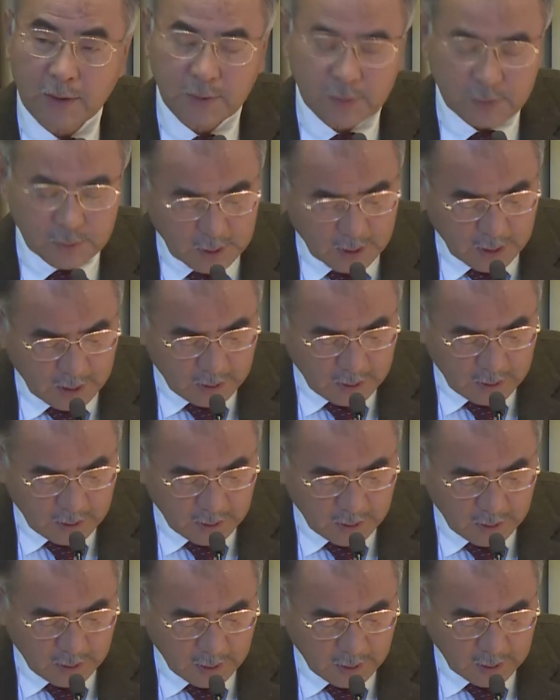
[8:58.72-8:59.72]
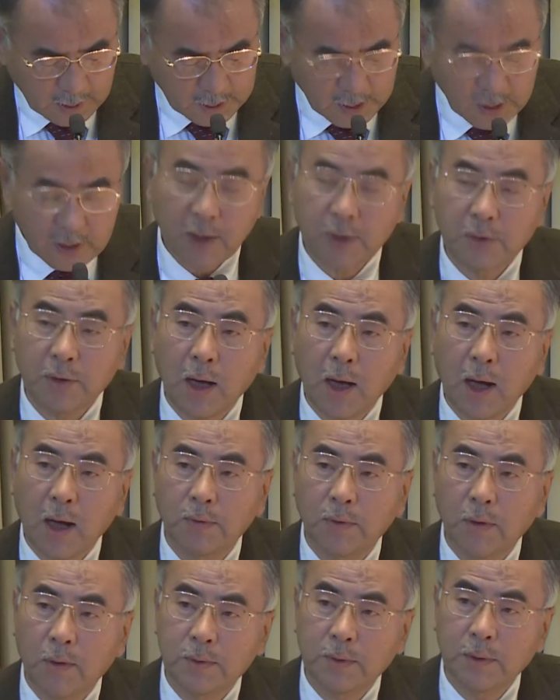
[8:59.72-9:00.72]
to the second
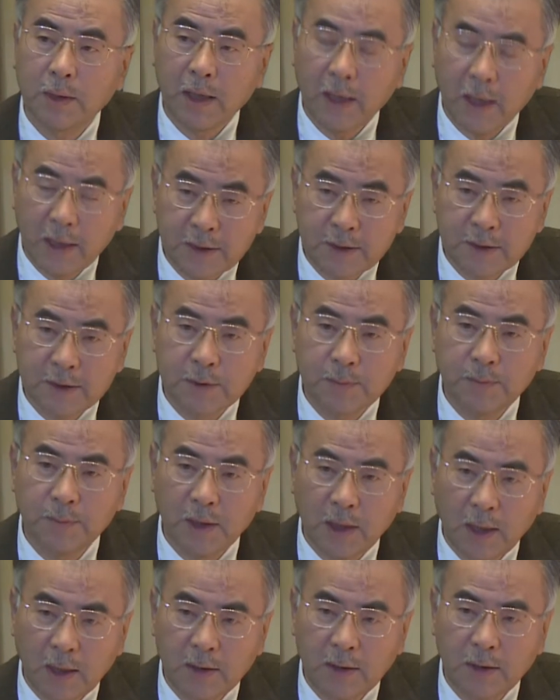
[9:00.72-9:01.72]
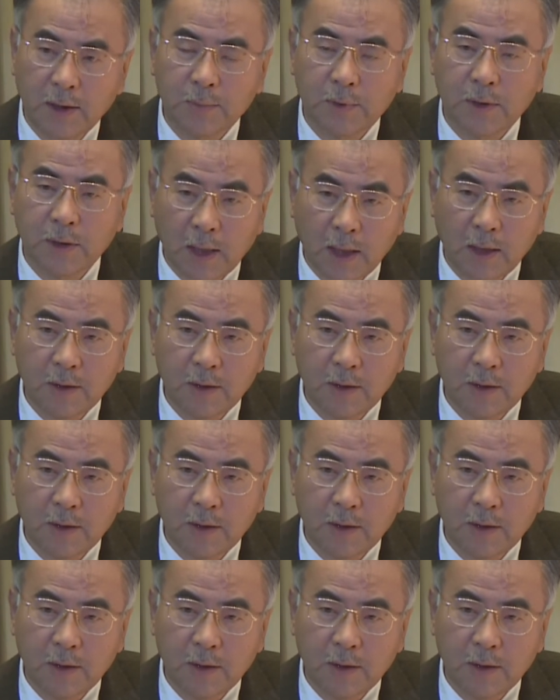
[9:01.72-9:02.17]
half of the 8th millennium Cal